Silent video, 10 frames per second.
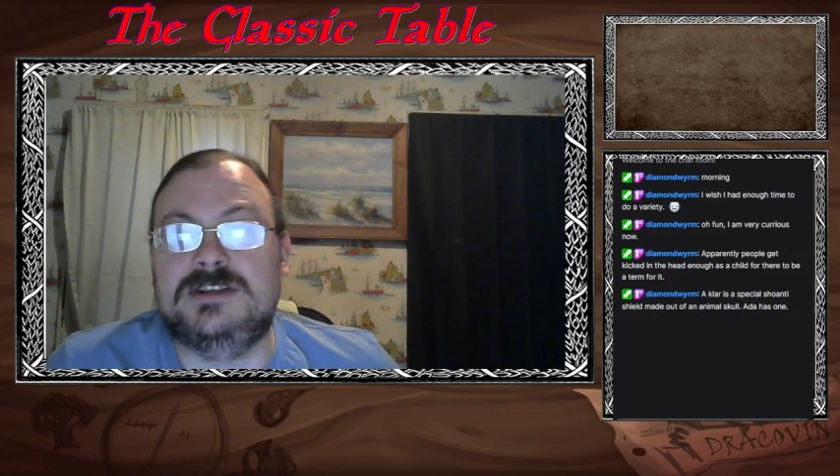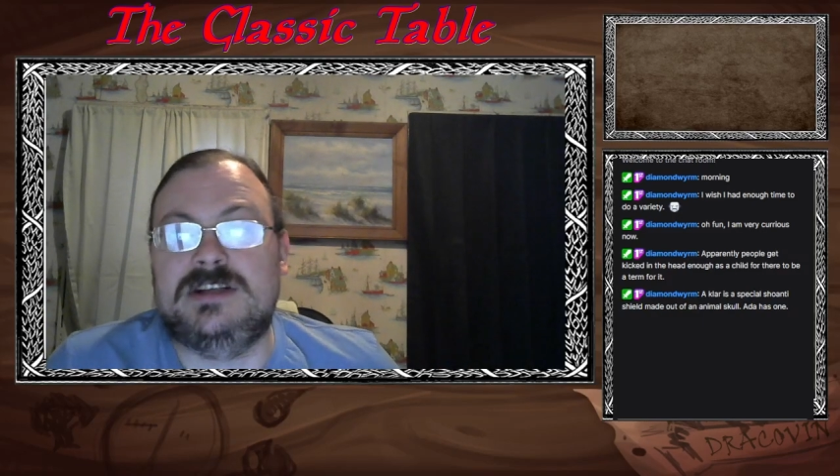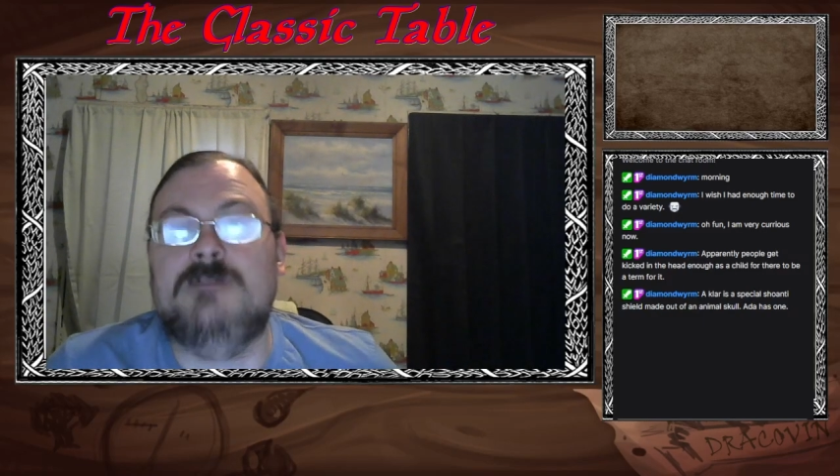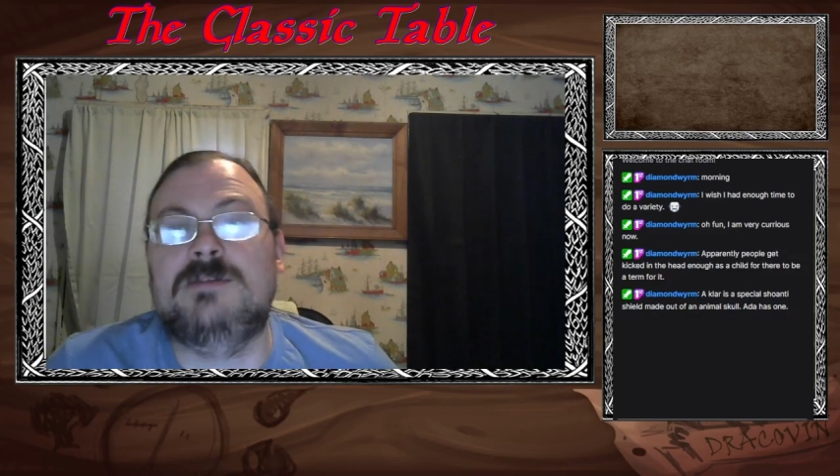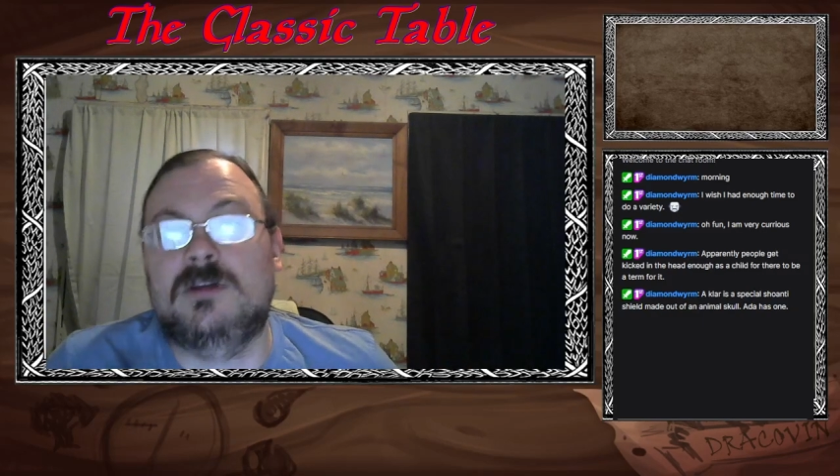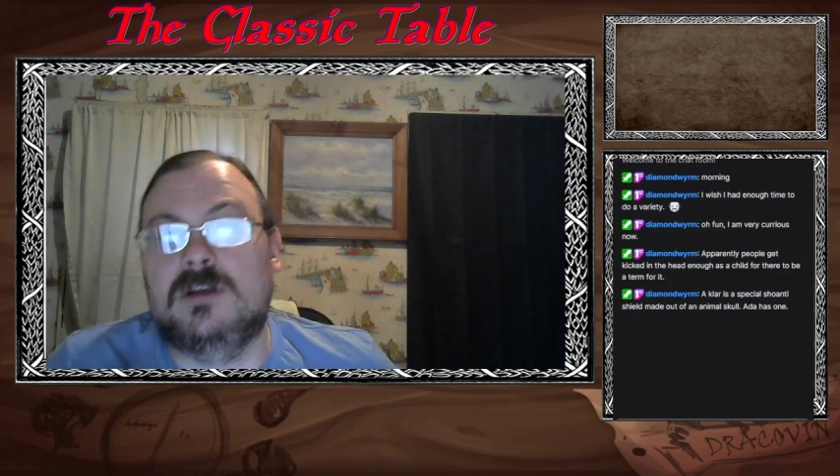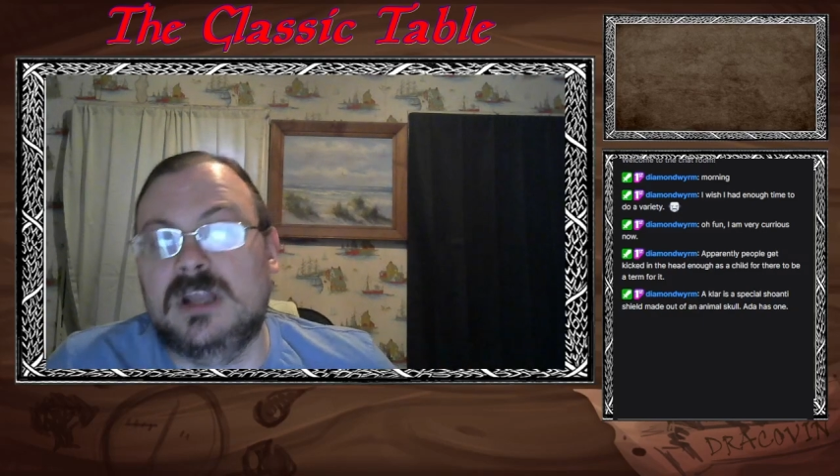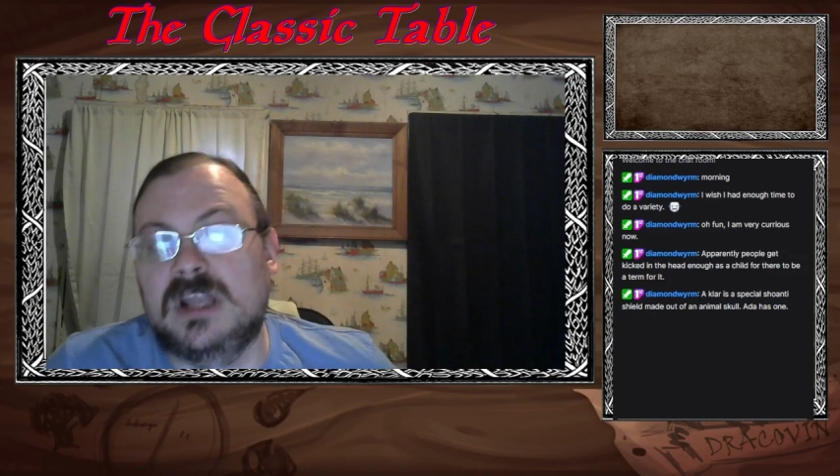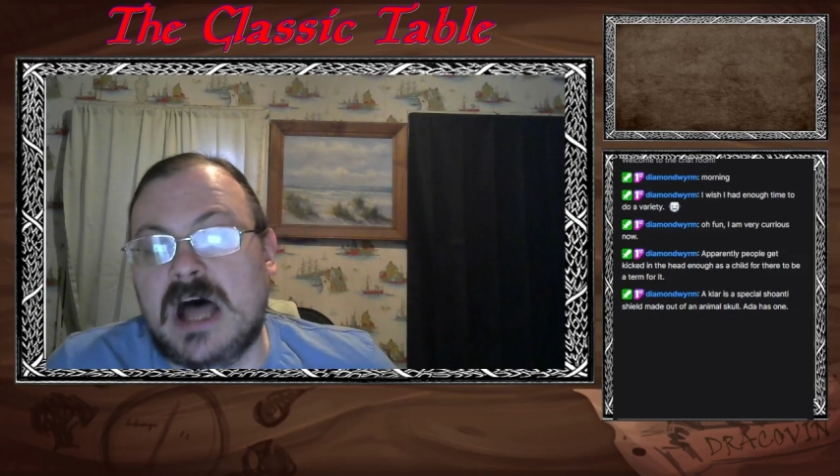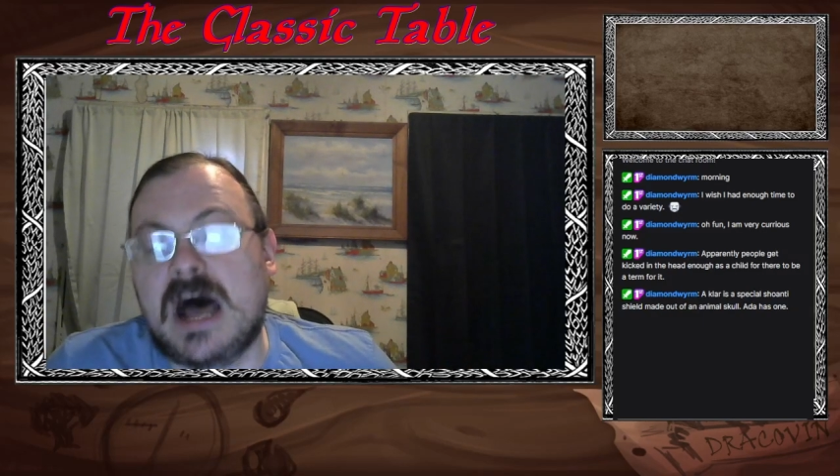and shaped
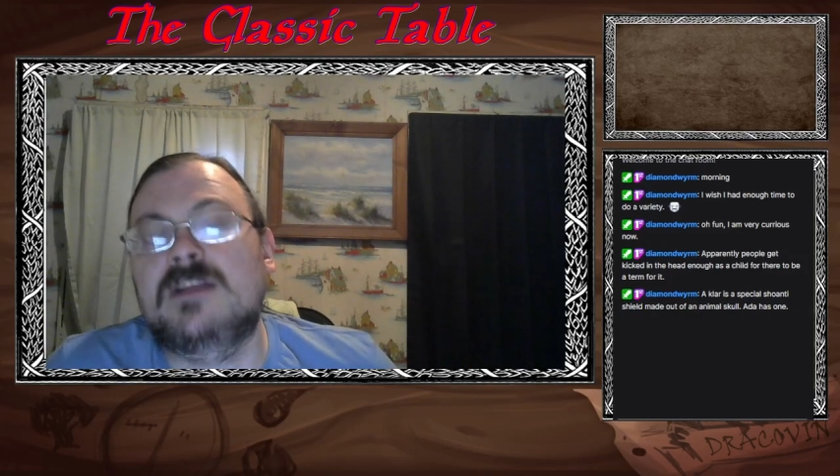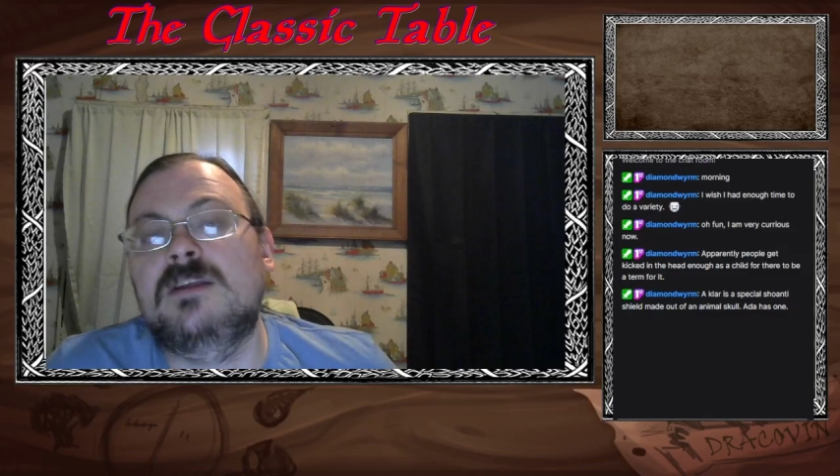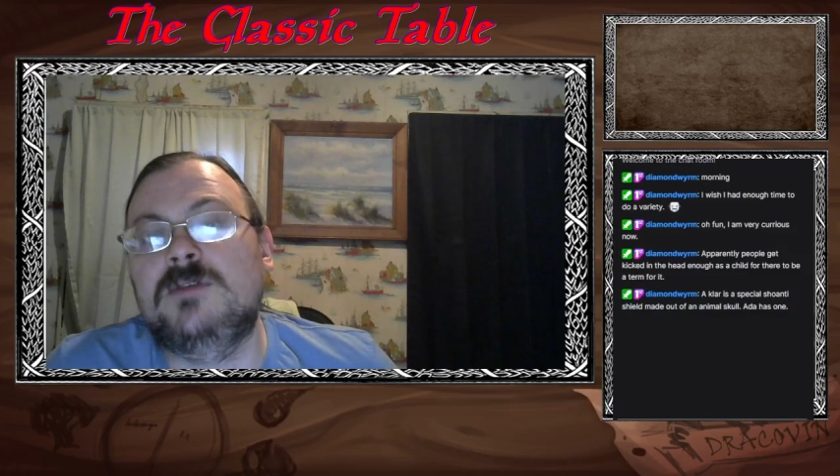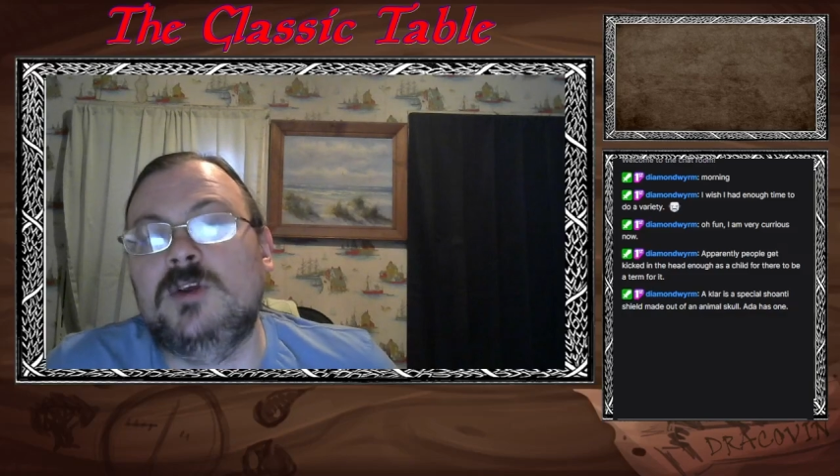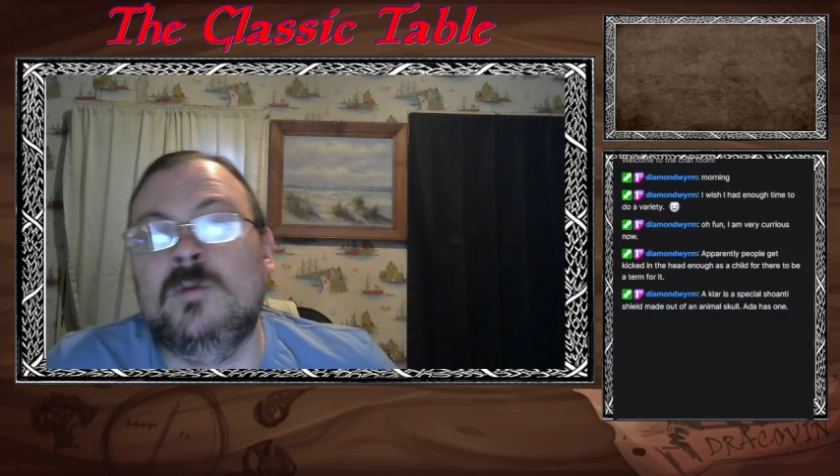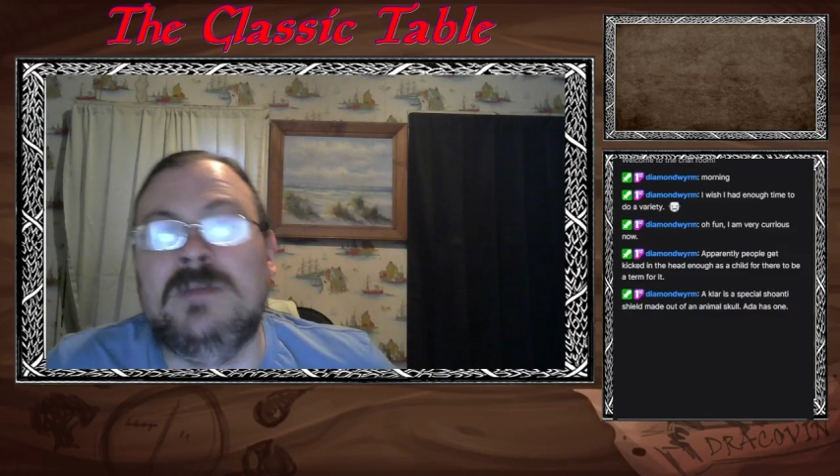a lot of the